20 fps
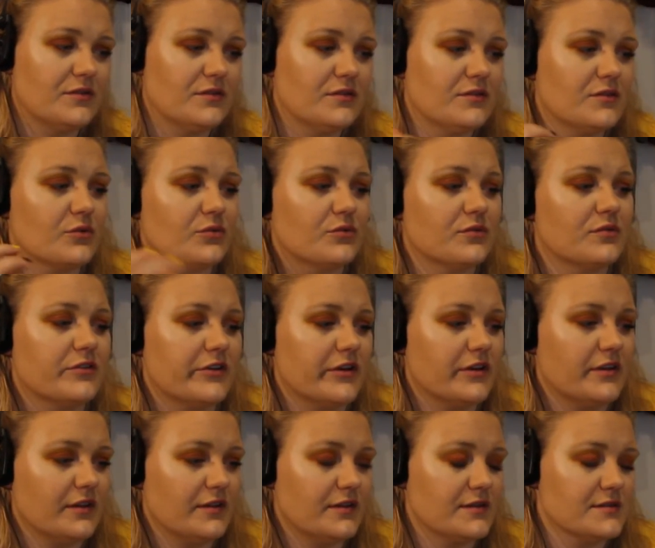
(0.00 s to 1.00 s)
don't think
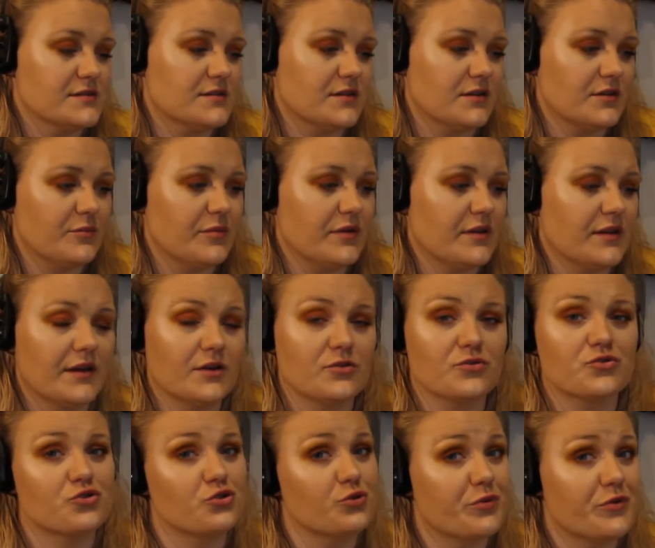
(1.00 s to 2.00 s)
that this is gonna be like
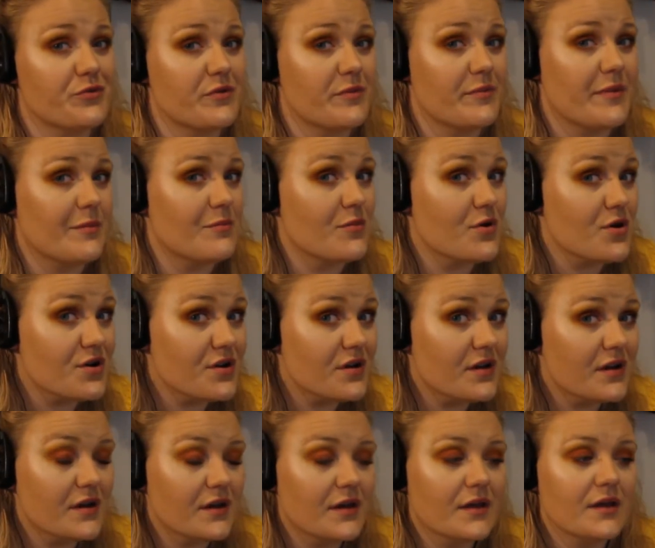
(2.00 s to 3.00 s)
super remembered.
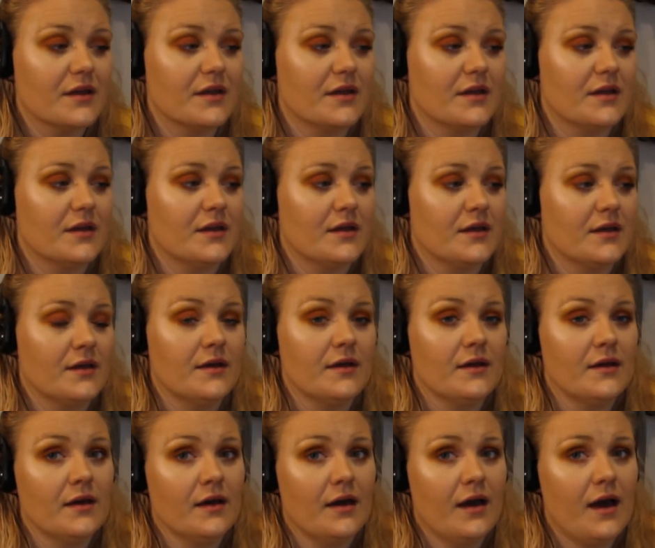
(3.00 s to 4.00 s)

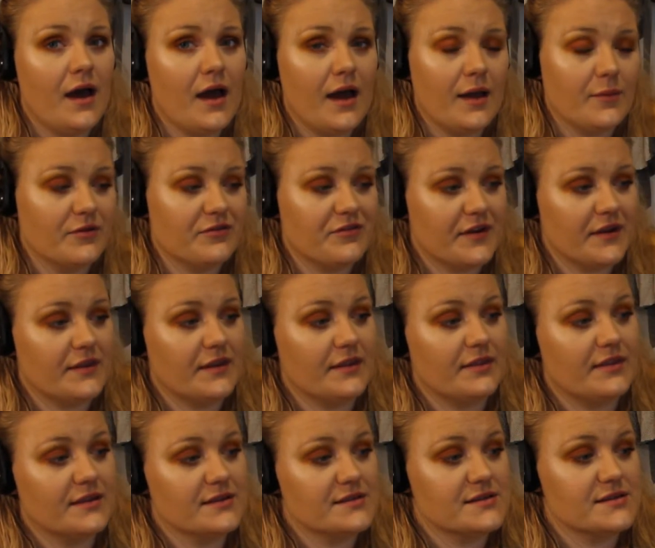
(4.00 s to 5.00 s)
I'm afraid that
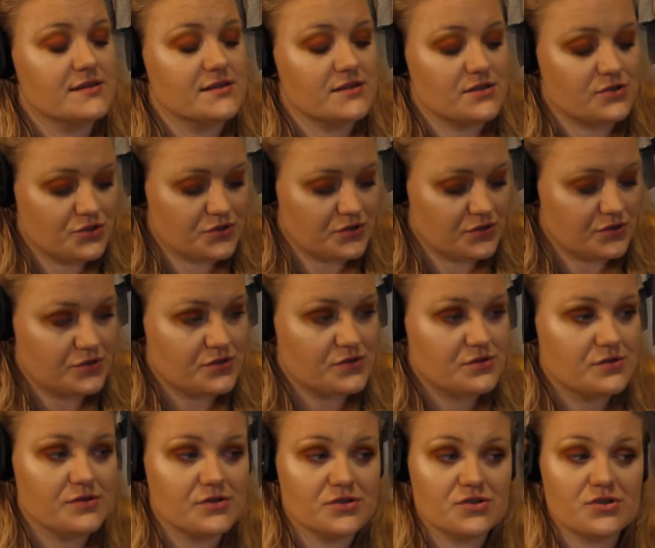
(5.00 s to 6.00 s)
this is
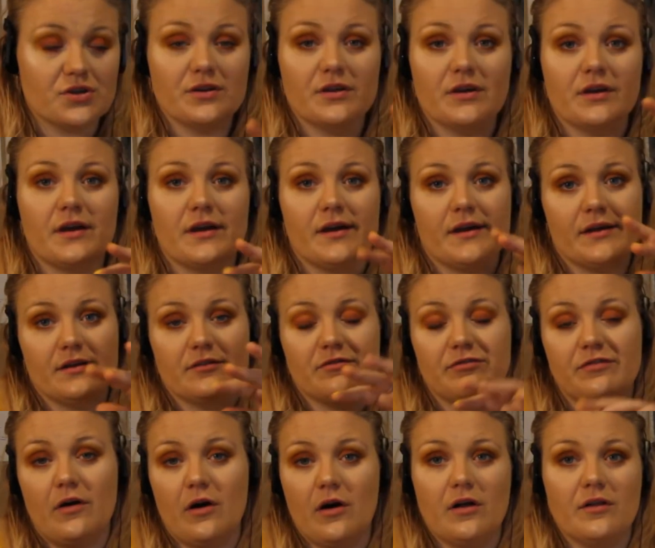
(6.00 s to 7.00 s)
just gonna kind of
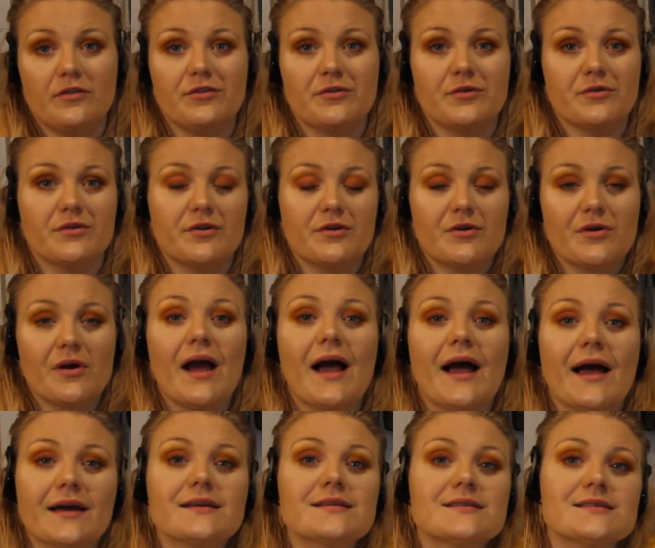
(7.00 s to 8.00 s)
fall through the
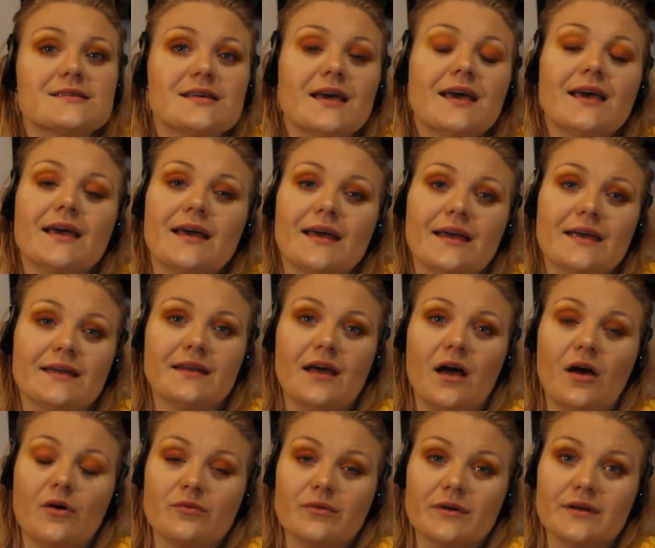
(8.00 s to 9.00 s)
cracks and
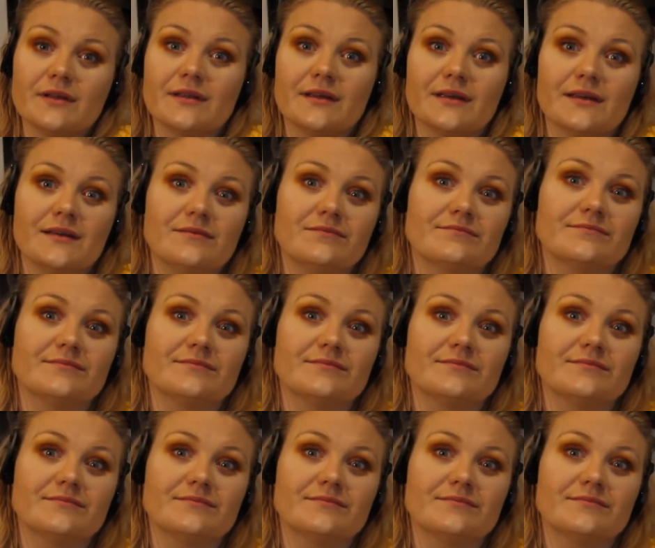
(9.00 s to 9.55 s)
not really